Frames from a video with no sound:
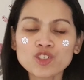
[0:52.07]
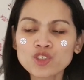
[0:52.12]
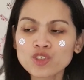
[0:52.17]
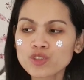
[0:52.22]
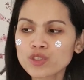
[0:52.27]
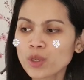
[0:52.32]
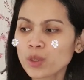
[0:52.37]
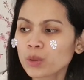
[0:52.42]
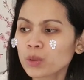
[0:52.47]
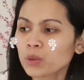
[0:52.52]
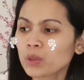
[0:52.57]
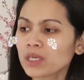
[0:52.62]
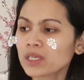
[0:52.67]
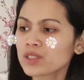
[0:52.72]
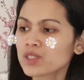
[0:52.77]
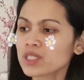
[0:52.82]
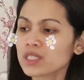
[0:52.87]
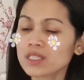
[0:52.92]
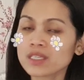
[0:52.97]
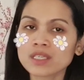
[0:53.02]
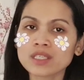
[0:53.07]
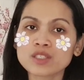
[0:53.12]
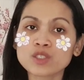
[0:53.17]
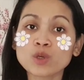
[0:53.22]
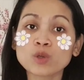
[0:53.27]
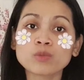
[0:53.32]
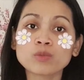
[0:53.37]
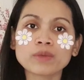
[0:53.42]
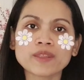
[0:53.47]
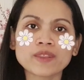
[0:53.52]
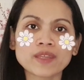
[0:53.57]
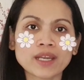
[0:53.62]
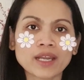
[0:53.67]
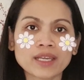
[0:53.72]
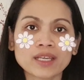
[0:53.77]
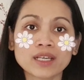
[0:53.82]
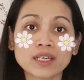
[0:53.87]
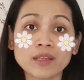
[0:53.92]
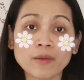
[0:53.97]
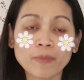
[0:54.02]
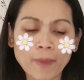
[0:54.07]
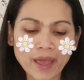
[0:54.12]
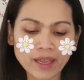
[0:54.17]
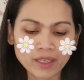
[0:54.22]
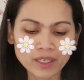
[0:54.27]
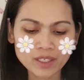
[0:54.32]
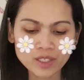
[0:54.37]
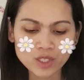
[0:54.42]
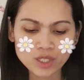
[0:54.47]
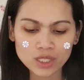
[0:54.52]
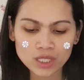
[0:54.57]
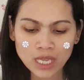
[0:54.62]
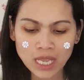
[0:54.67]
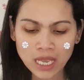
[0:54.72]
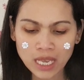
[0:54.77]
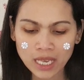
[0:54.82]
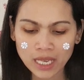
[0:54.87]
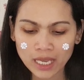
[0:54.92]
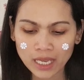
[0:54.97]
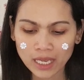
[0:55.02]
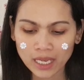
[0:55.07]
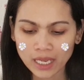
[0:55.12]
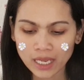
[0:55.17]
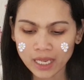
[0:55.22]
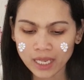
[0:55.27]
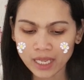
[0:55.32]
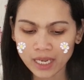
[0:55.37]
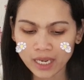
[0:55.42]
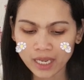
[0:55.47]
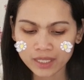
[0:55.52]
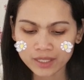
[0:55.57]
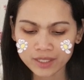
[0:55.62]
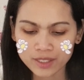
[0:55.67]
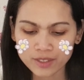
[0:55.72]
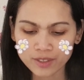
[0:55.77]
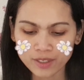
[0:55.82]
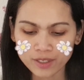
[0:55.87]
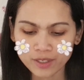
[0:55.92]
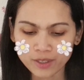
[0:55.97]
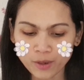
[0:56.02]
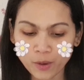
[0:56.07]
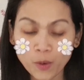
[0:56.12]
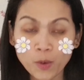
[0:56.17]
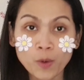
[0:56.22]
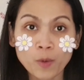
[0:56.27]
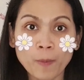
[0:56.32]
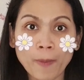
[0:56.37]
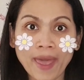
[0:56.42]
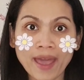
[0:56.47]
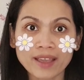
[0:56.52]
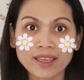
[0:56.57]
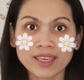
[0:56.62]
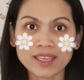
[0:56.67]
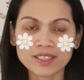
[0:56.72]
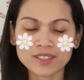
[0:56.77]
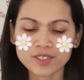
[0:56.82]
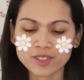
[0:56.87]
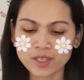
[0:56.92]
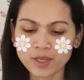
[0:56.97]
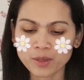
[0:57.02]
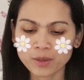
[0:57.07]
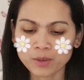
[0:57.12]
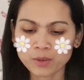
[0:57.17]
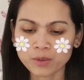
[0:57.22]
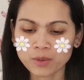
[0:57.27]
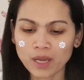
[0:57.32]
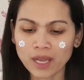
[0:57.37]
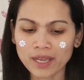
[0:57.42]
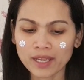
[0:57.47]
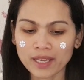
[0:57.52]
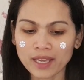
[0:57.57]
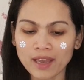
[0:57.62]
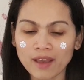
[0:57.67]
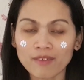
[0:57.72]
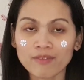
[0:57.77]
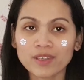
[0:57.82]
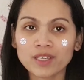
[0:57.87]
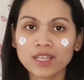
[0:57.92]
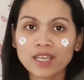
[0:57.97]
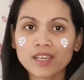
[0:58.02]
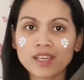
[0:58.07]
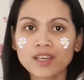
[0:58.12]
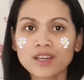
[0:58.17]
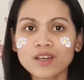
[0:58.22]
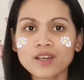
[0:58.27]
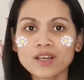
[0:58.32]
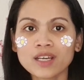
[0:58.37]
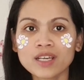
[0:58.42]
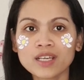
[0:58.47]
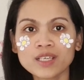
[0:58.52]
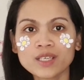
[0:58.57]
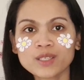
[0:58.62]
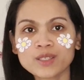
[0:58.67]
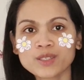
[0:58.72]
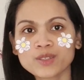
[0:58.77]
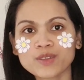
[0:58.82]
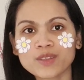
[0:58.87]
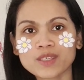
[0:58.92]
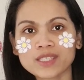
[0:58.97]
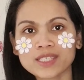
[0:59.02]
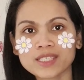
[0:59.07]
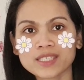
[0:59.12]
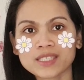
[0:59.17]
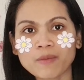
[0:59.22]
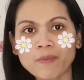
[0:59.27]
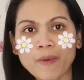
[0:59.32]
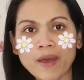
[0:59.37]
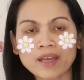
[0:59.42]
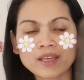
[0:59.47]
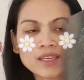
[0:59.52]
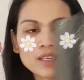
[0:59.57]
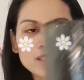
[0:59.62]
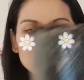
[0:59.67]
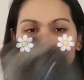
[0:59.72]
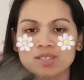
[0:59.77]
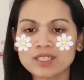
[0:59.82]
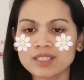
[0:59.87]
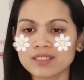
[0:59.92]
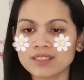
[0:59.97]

So he told me that I got a package, and I just thought, oh, package. So I have it here. So this is the package.